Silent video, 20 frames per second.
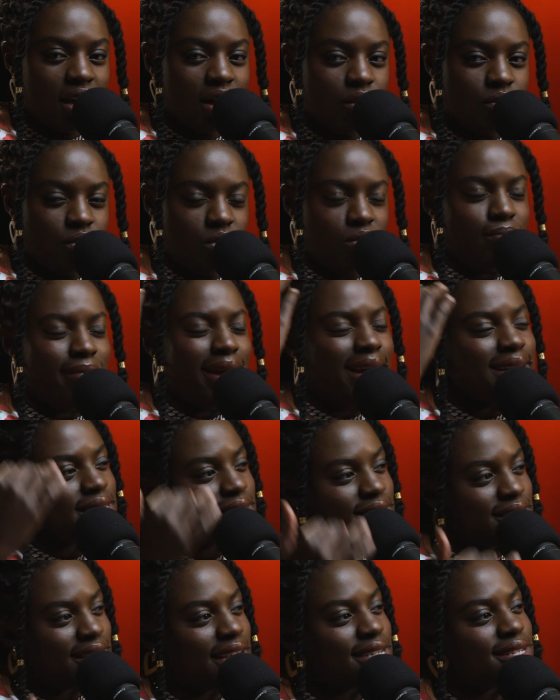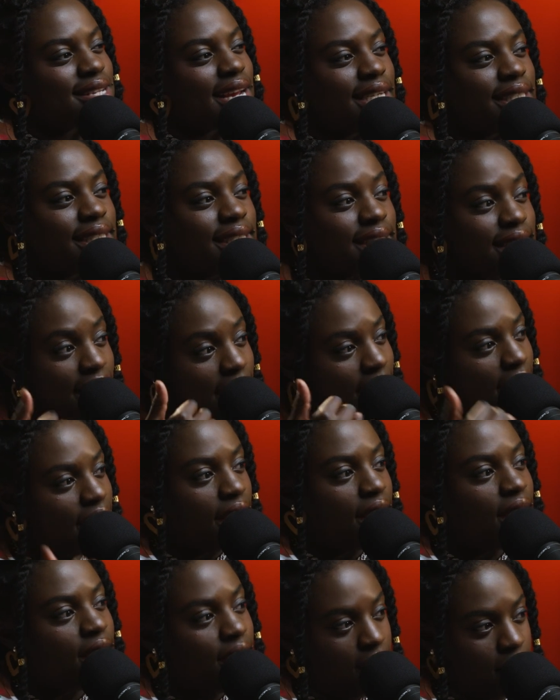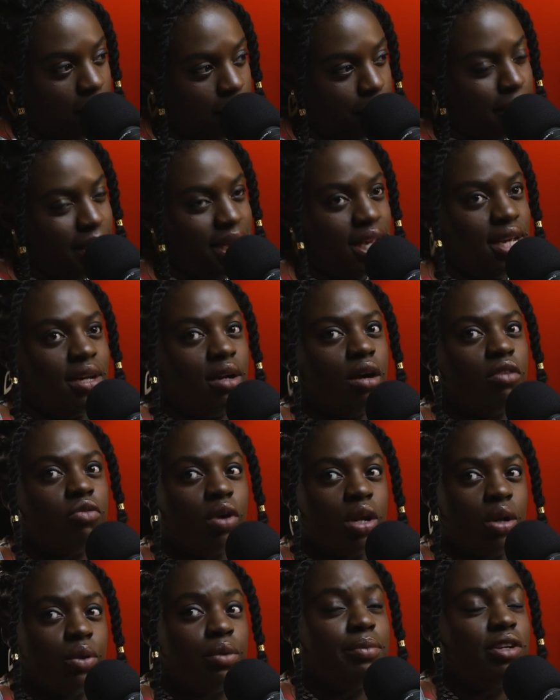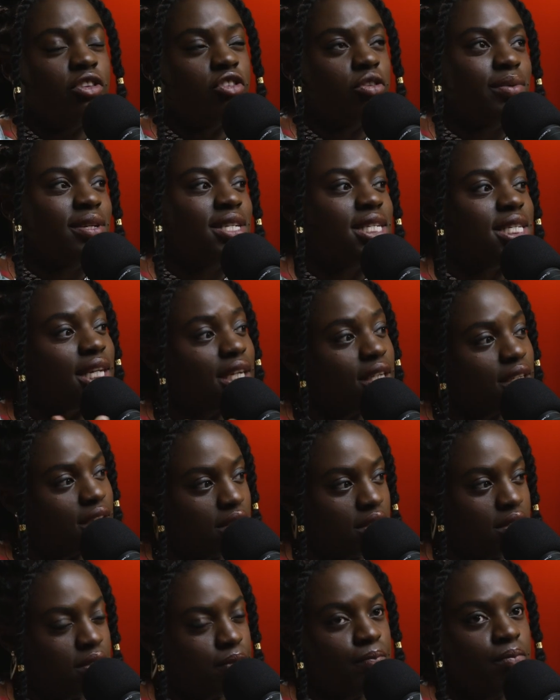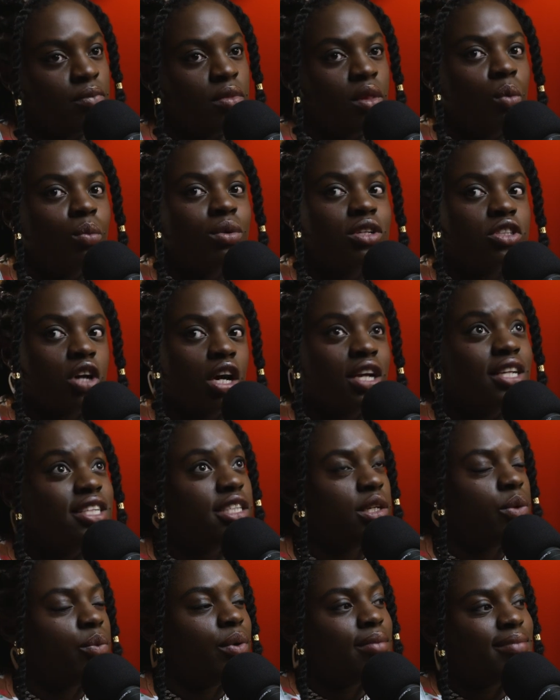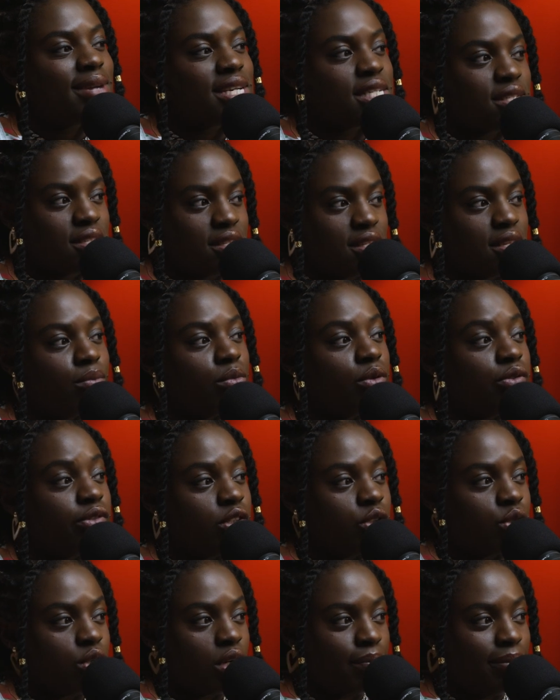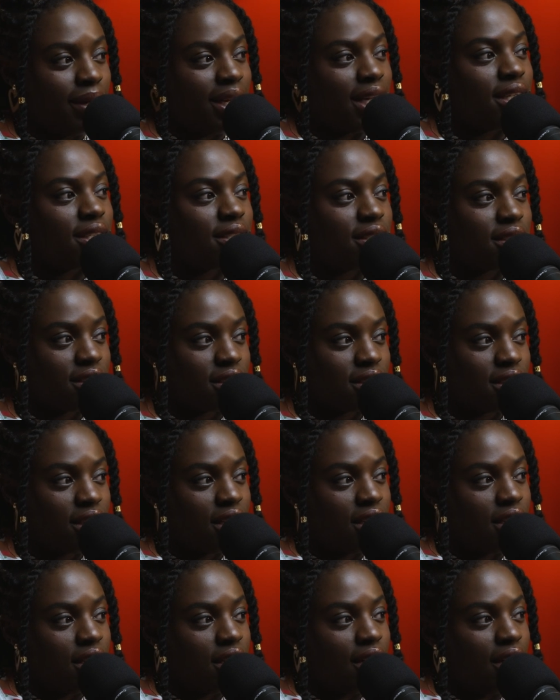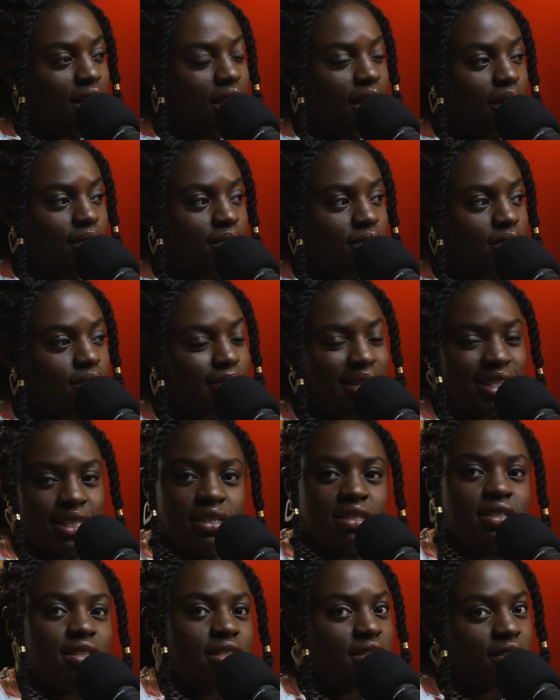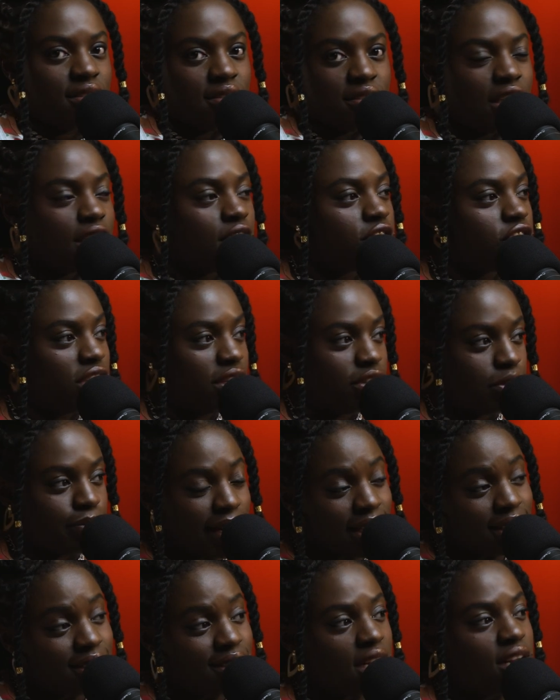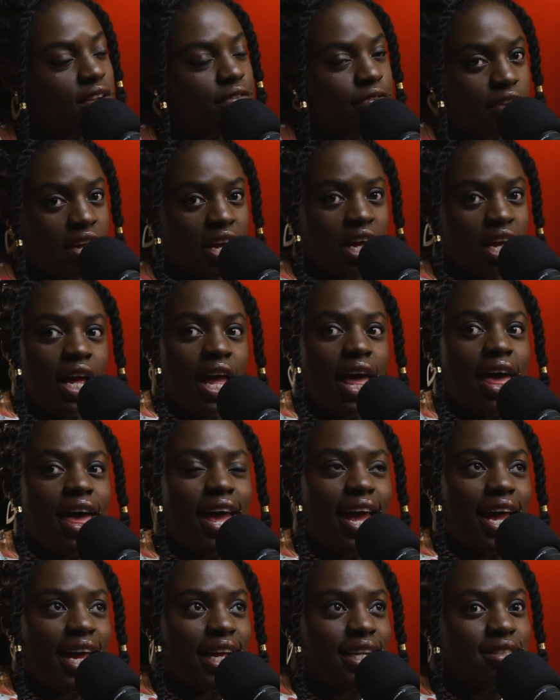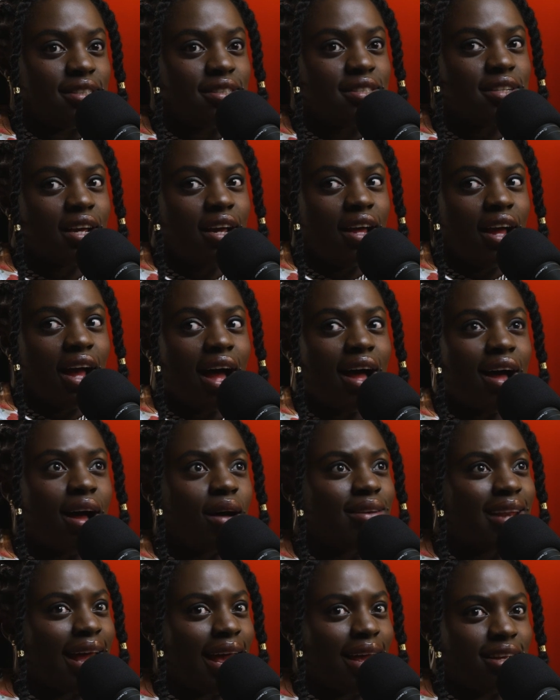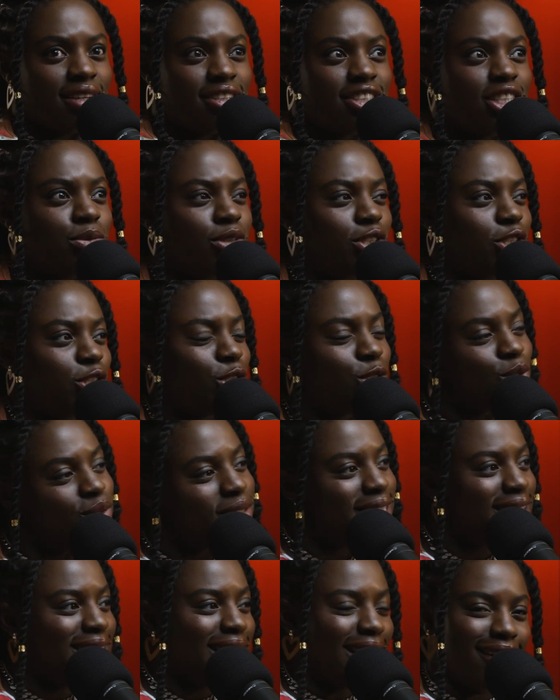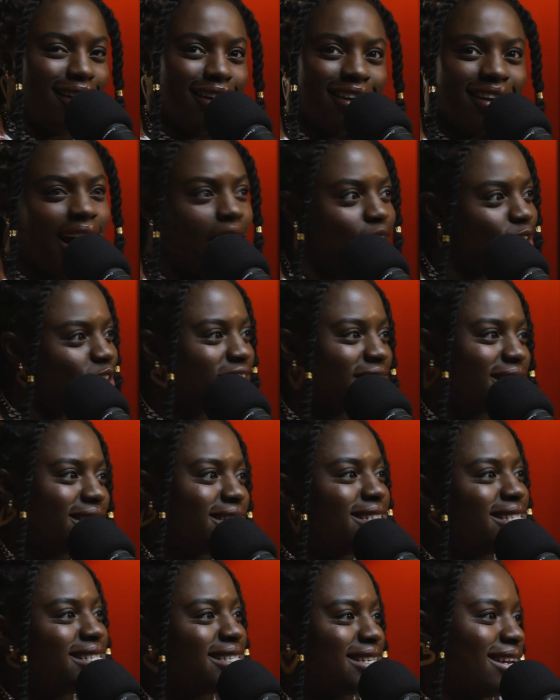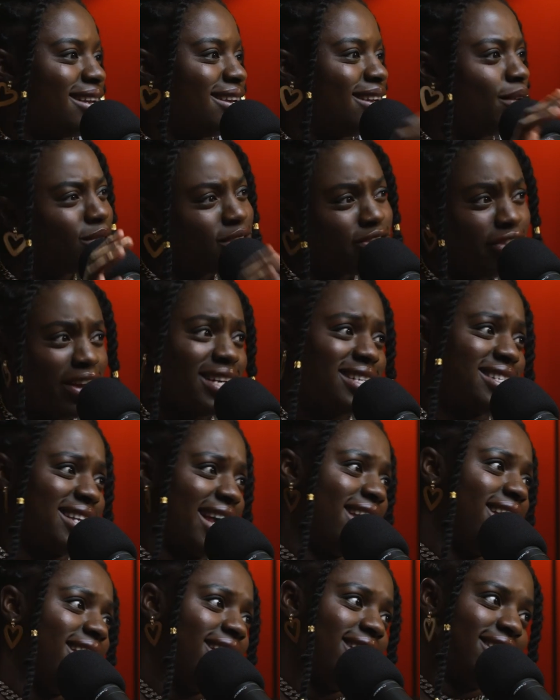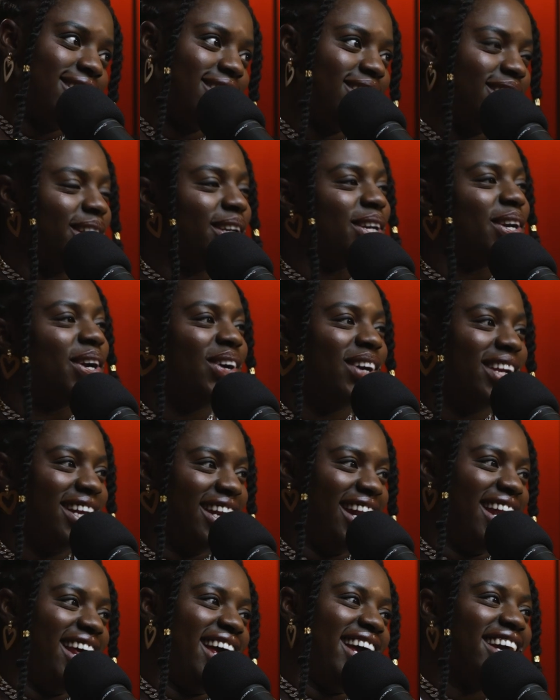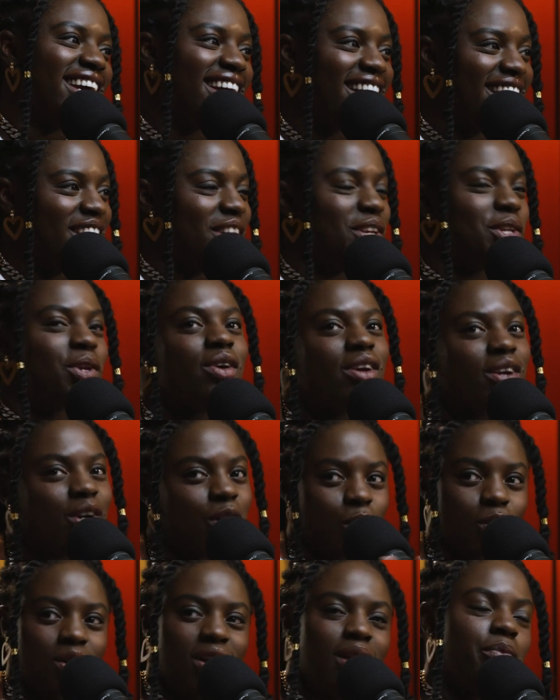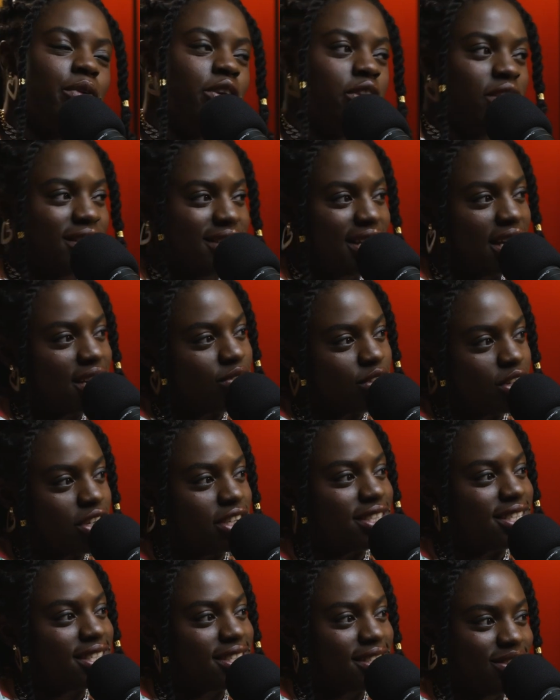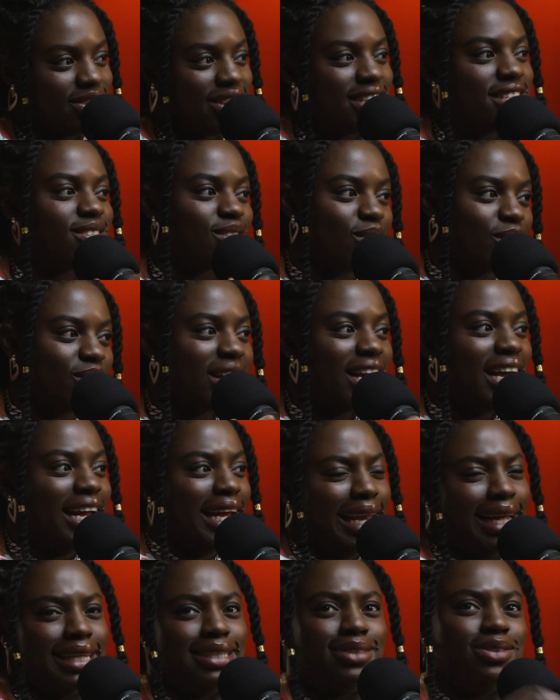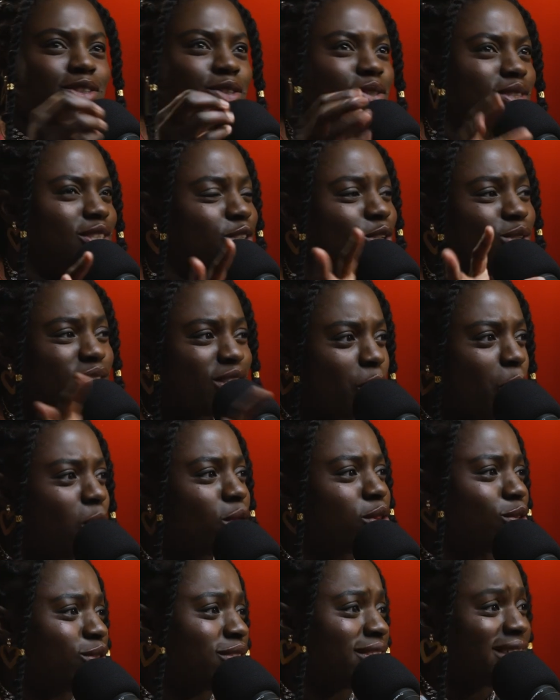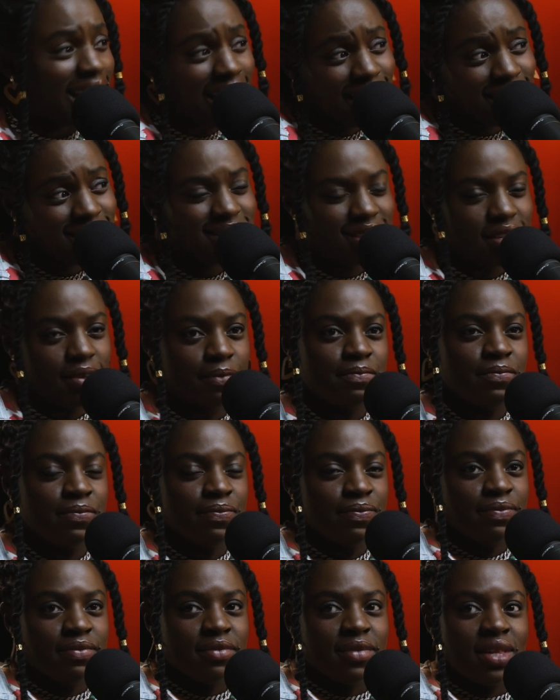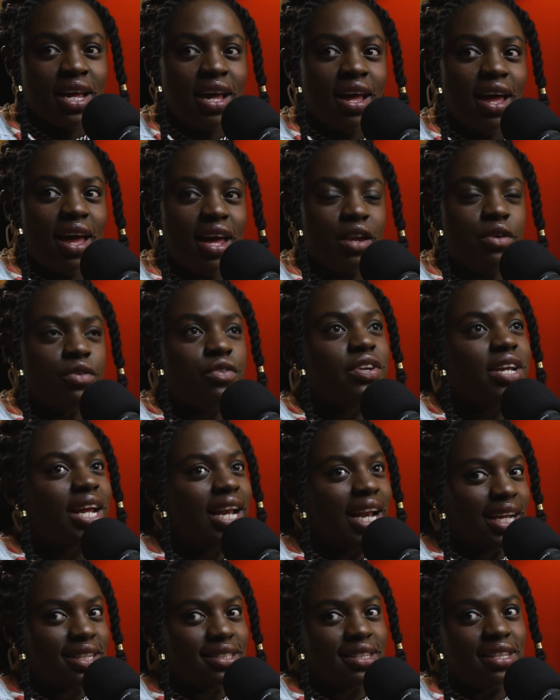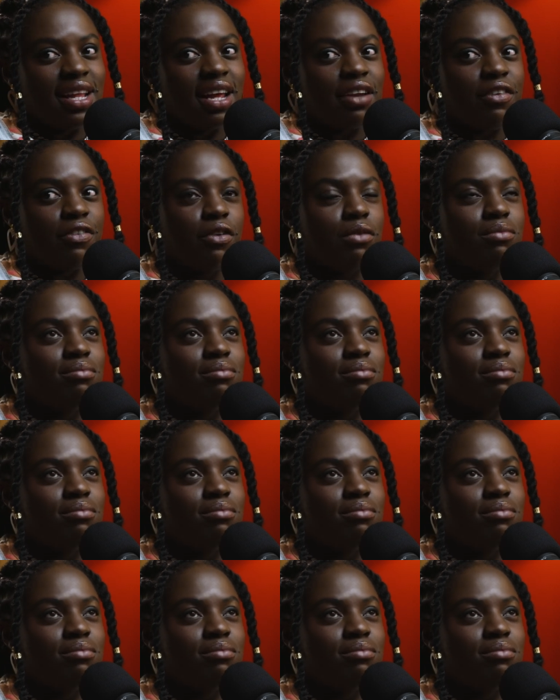romanticized idea of what it would mean to be single was honestly when my sister moved into her place. My sister is single, she lives by herself, and how like she was choosing like her couches, and it was very exciting, you know. Like, you know, you're growing up when you're excited for curtains, right? So like she was choosing all those things, and realizing that for